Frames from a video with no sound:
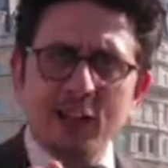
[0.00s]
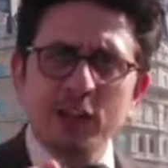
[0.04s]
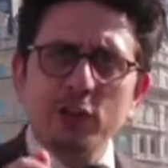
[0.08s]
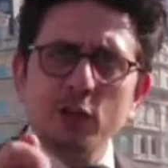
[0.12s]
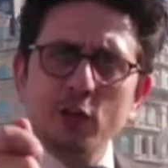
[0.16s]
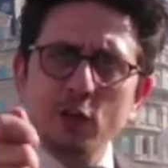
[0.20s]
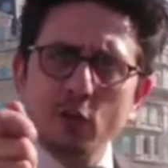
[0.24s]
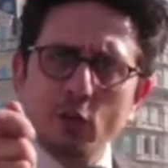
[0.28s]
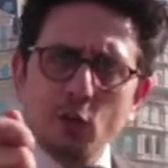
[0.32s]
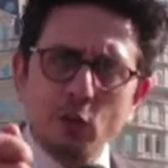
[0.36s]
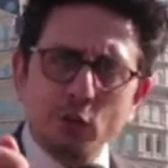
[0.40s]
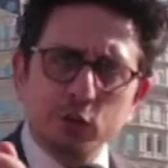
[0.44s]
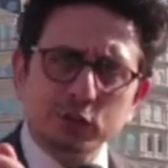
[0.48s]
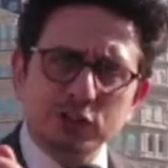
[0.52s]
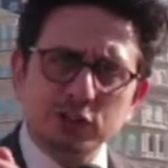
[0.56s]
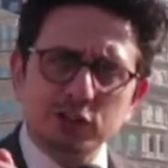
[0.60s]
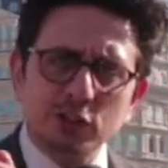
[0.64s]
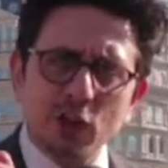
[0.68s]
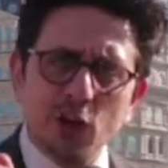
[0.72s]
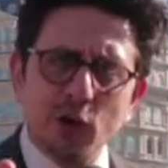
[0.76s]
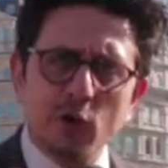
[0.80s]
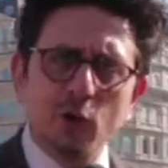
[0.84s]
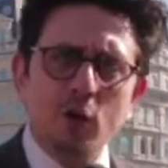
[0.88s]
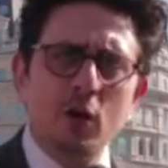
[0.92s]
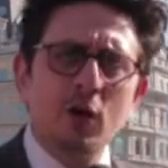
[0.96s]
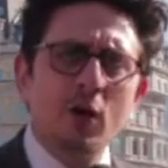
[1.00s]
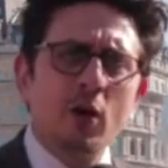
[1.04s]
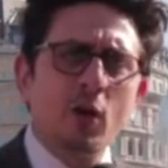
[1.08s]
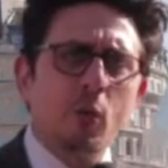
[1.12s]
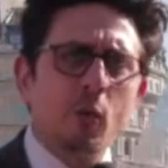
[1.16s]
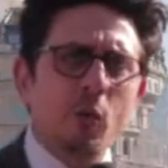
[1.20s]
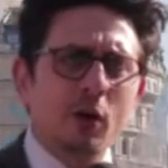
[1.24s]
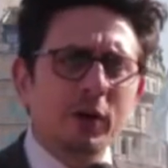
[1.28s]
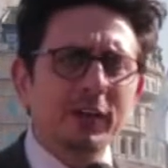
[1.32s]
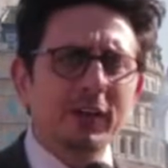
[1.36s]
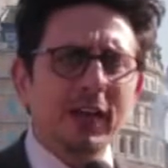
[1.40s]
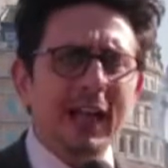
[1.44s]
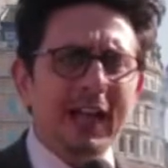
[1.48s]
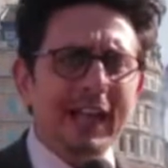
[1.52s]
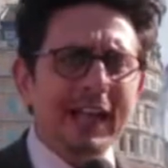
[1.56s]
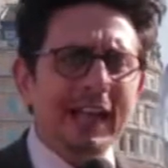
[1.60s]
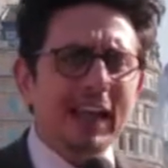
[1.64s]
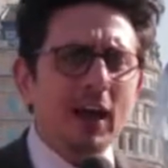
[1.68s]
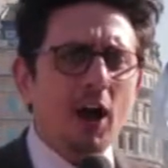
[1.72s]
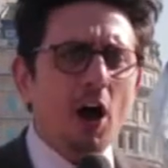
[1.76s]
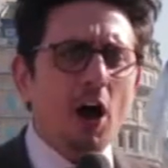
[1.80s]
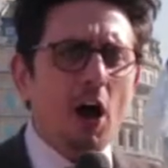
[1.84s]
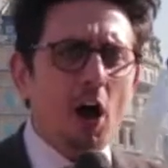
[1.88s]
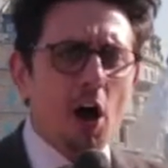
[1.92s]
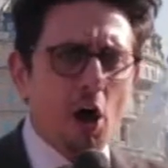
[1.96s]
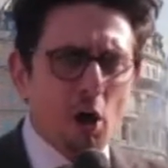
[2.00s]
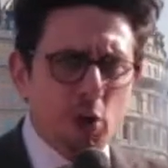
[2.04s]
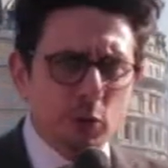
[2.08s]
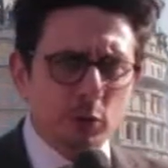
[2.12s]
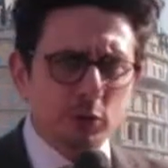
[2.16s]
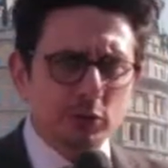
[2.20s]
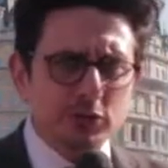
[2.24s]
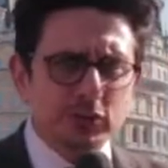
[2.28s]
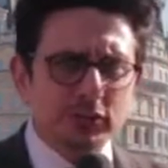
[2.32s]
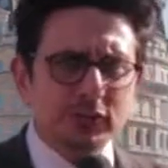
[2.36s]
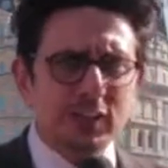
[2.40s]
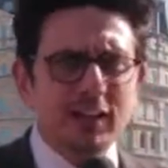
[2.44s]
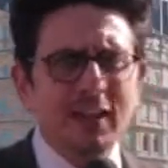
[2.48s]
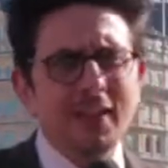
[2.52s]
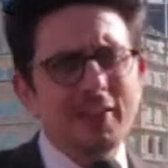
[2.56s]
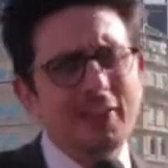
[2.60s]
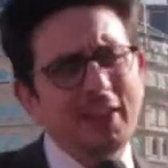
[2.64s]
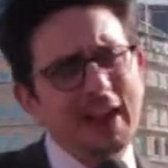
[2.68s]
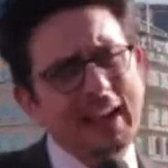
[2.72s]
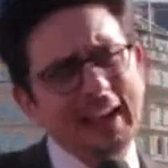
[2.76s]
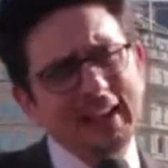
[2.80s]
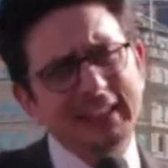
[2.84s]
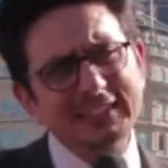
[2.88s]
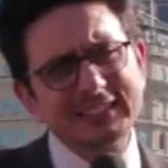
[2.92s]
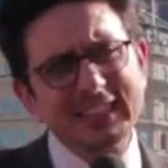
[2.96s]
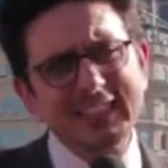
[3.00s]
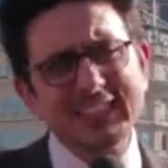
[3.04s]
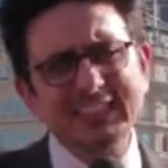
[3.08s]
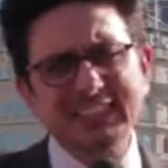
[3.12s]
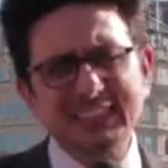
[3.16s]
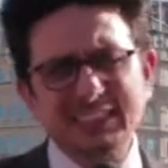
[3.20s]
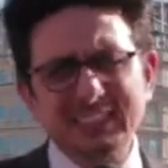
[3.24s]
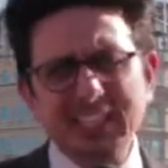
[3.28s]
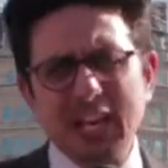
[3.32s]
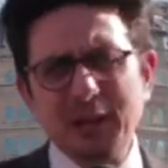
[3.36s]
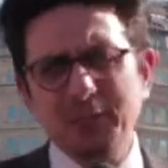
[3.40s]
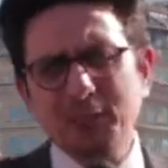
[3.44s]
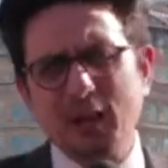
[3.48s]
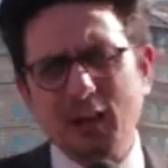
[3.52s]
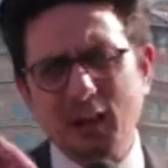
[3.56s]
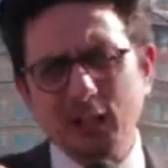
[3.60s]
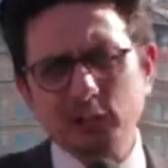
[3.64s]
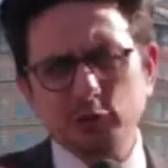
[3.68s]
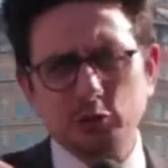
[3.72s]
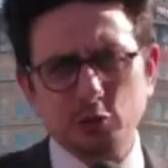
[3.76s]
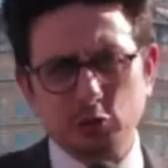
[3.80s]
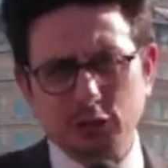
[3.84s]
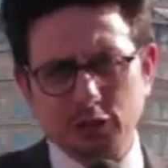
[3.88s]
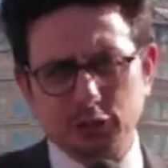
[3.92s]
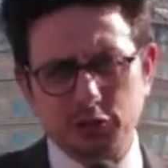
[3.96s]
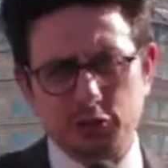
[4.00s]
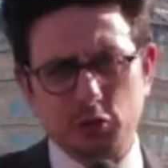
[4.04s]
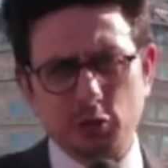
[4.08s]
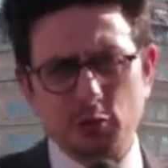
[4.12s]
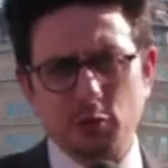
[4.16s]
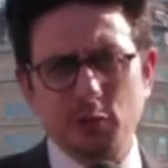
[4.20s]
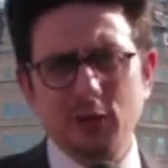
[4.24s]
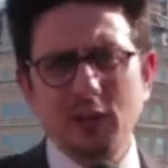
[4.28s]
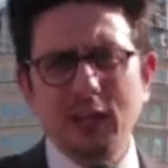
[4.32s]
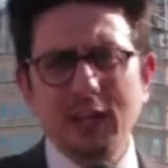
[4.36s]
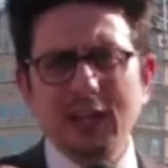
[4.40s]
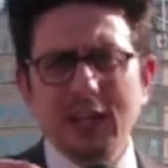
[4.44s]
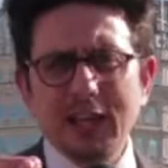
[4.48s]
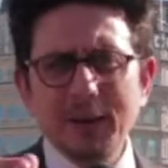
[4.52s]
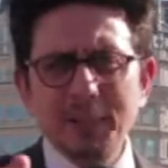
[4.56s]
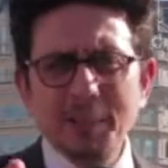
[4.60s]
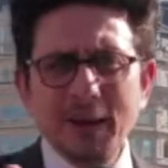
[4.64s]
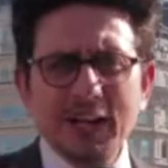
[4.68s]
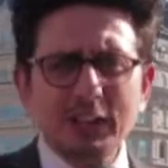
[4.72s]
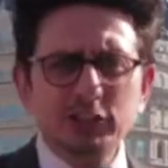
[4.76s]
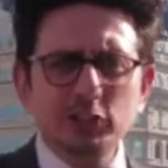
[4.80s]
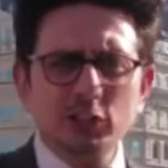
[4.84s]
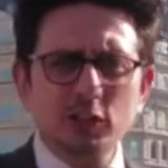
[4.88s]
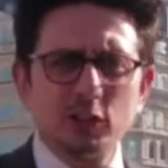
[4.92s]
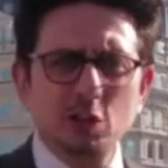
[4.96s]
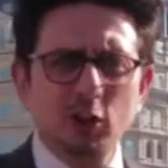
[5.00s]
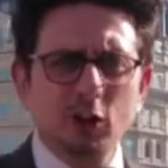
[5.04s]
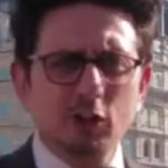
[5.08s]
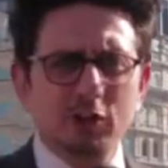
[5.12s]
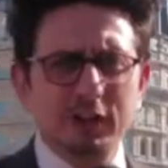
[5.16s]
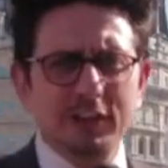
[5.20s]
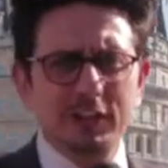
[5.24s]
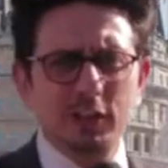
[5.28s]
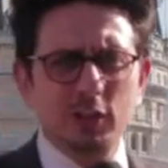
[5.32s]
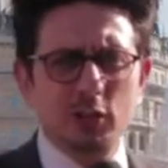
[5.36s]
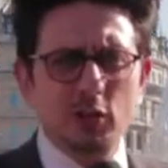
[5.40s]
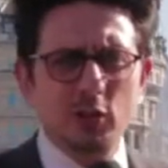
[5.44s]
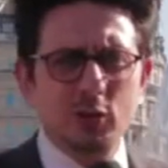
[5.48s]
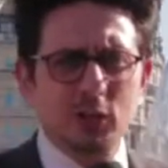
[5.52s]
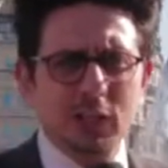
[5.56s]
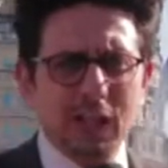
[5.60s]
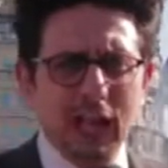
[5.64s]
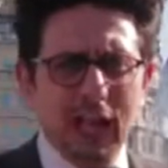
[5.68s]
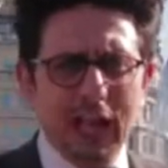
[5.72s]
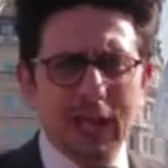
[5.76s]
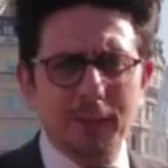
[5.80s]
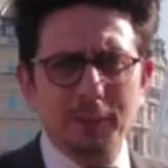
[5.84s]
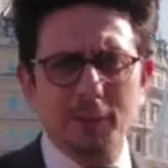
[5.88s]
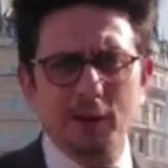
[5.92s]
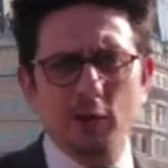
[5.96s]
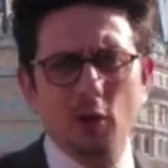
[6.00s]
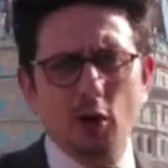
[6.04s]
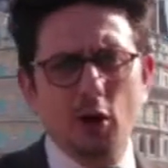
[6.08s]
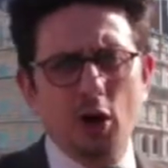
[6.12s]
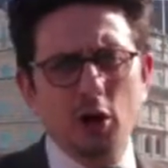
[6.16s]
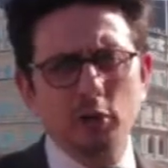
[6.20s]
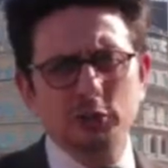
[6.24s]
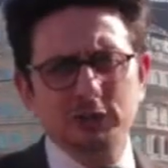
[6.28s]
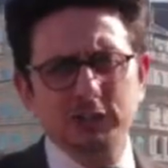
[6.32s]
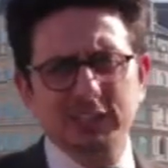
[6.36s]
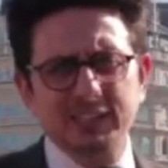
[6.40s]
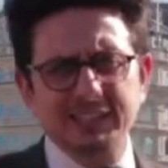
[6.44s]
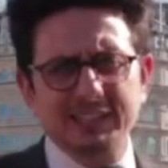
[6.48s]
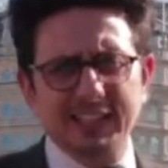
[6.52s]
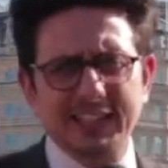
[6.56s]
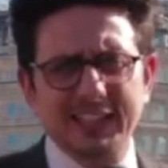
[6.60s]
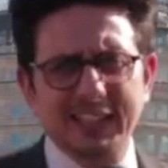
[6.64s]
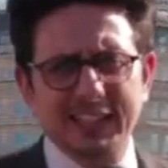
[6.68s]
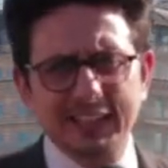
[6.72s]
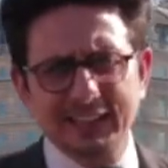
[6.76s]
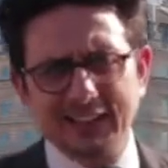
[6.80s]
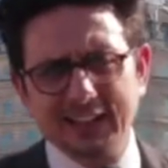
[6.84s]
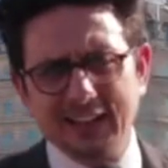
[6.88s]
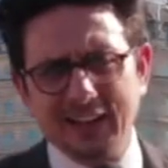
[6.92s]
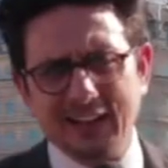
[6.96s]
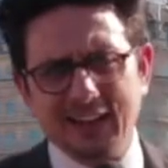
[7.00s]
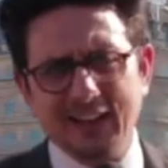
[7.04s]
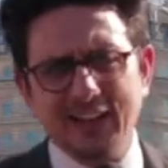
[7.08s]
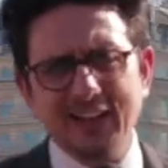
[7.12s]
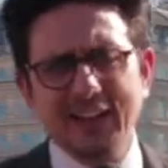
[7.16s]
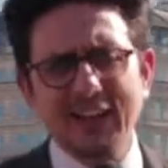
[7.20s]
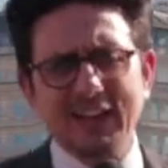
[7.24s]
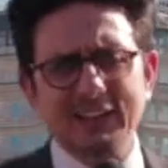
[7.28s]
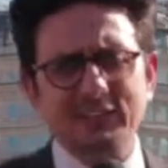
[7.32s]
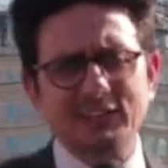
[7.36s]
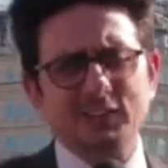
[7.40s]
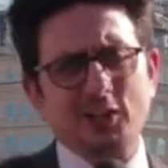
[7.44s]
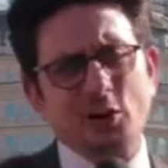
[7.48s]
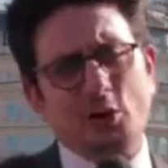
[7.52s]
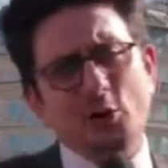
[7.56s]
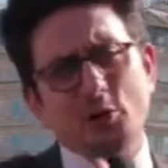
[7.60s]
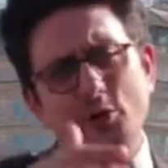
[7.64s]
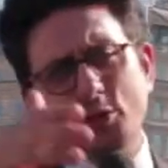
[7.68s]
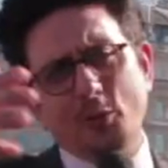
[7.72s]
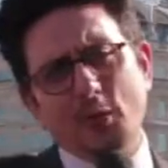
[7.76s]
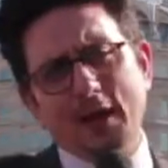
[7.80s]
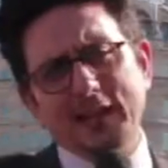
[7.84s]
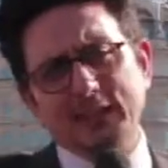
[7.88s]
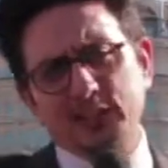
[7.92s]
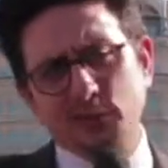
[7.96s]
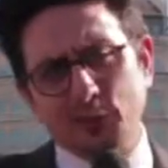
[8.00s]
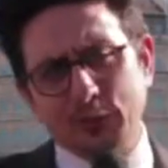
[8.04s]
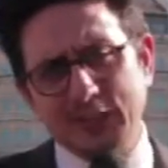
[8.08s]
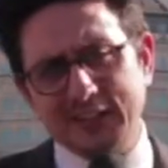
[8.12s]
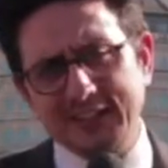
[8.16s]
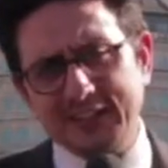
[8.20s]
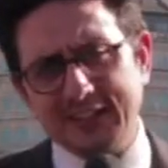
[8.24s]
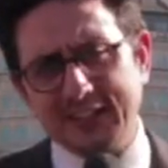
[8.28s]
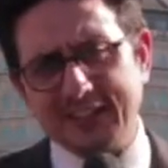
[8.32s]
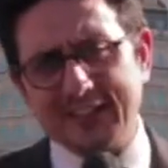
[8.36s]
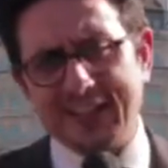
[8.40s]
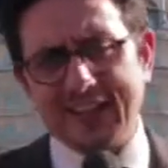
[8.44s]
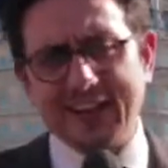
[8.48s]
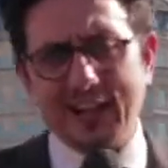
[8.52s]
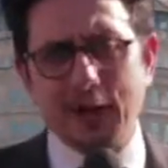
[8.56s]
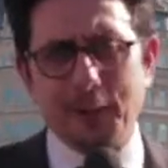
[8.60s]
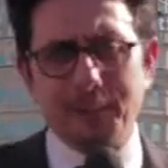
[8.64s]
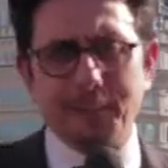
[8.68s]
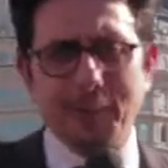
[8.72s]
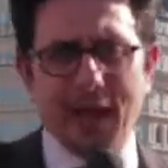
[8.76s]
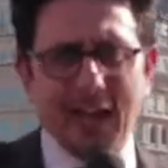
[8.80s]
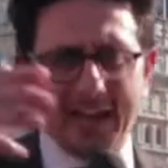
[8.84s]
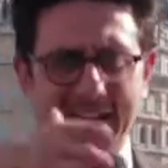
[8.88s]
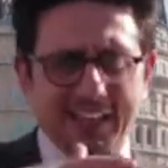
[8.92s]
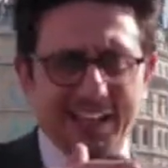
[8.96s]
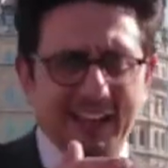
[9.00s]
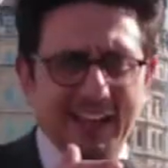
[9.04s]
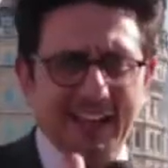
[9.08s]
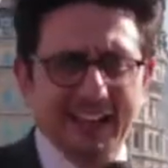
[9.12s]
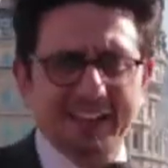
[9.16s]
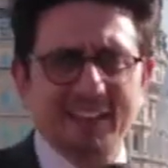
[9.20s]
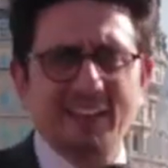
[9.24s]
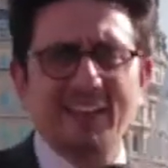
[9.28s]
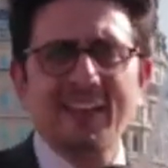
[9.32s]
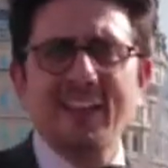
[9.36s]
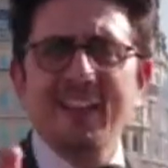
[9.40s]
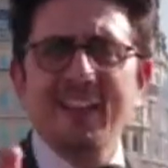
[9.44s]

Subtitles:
You also want a host that is in the same country as you. Imagine you're in the UK, but your host is in India. Let's go all the way to India and then come back again.